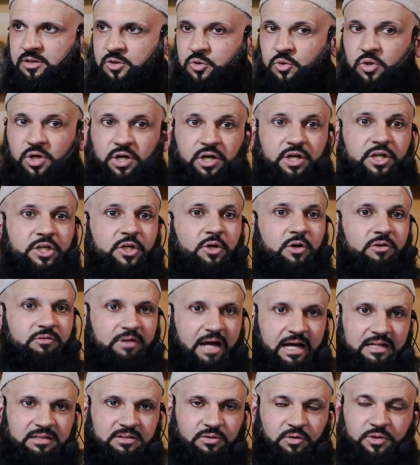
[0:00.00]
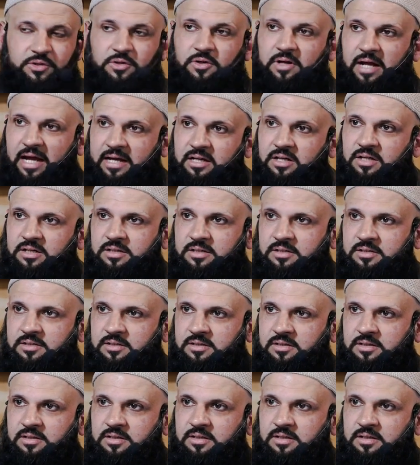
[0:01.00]
to earn your wrath or your anger.
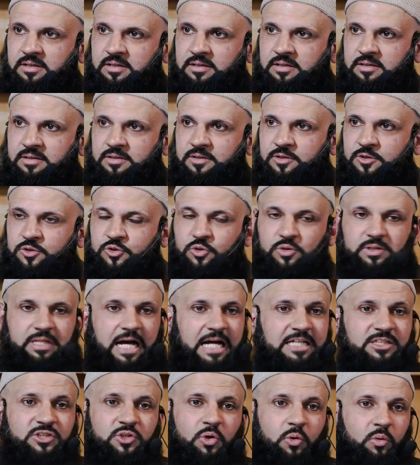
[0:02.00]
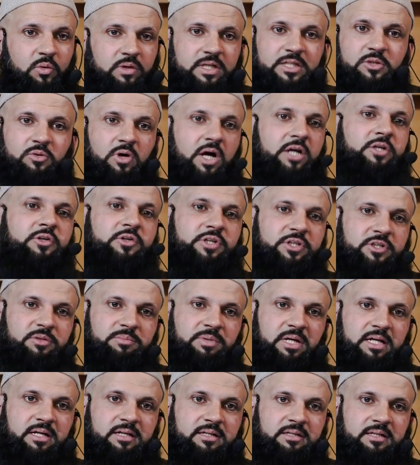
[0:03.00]
So that's the only dua you need to
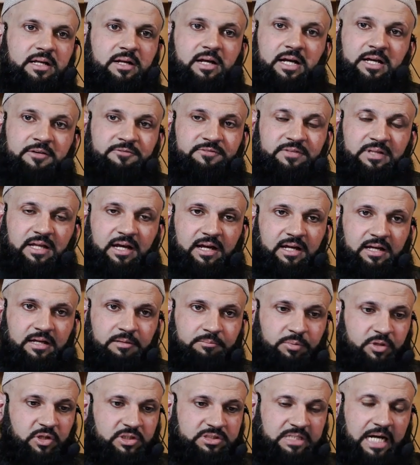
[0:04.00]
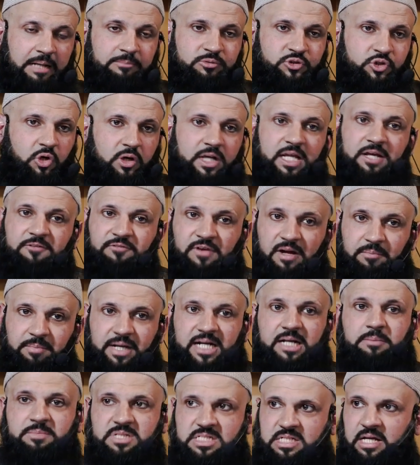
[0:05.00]
make. That if because I'm sorry if I
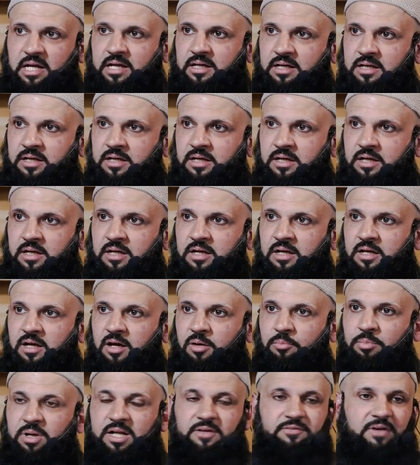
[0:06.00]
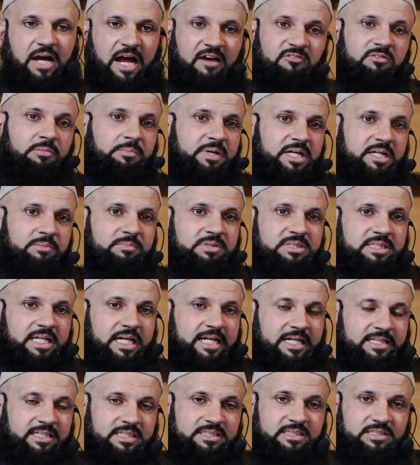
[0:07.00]
made a mistake. But if I haven't made a
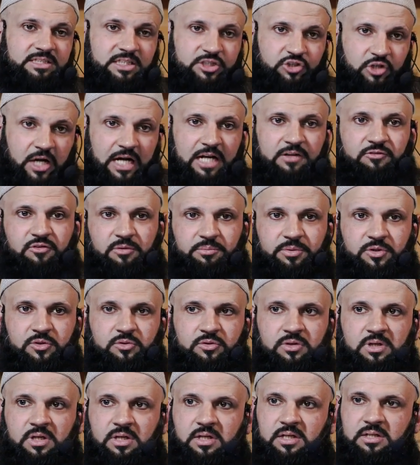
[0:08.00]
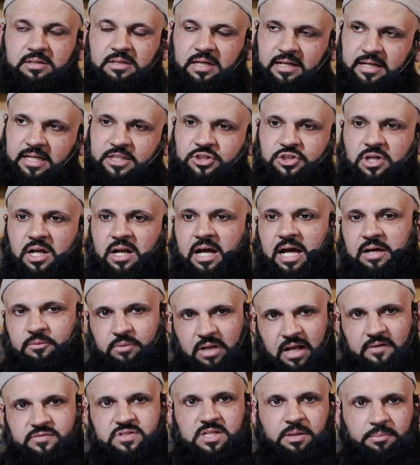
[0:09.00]
mistake and this is a trial from you, then inshallah I
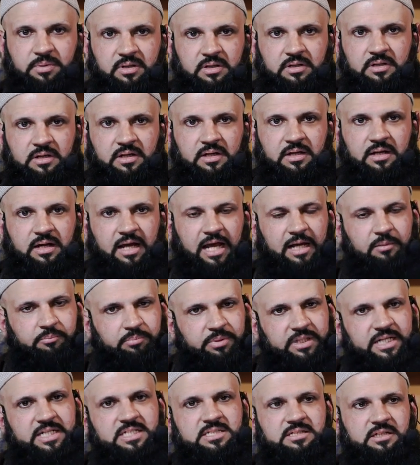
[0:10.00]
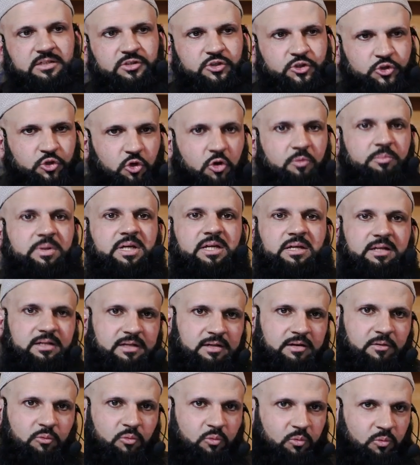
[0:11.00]
will have sabr. And please show
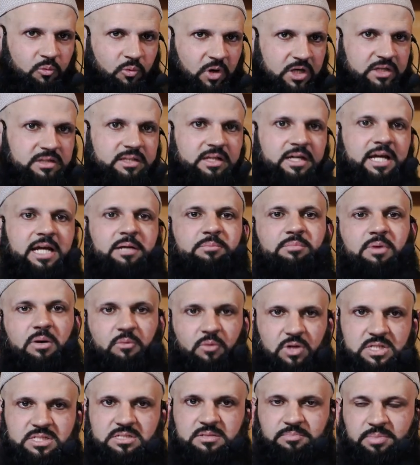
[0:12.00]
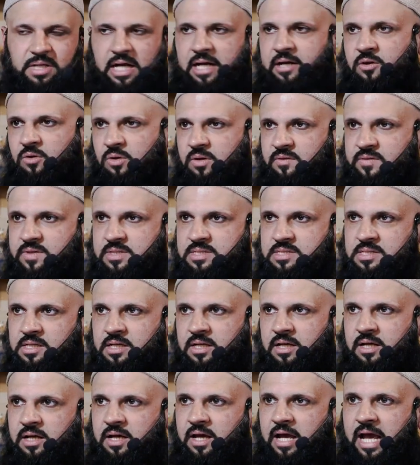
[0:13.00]
me what the hikmah was behind all of this.
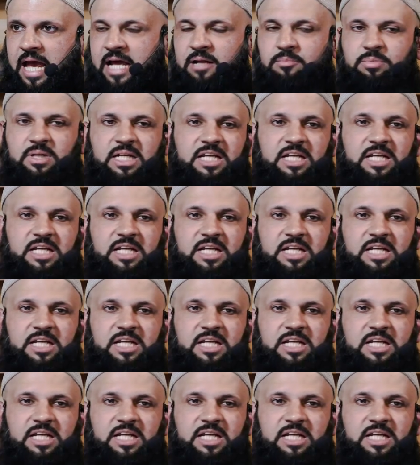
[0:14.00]
And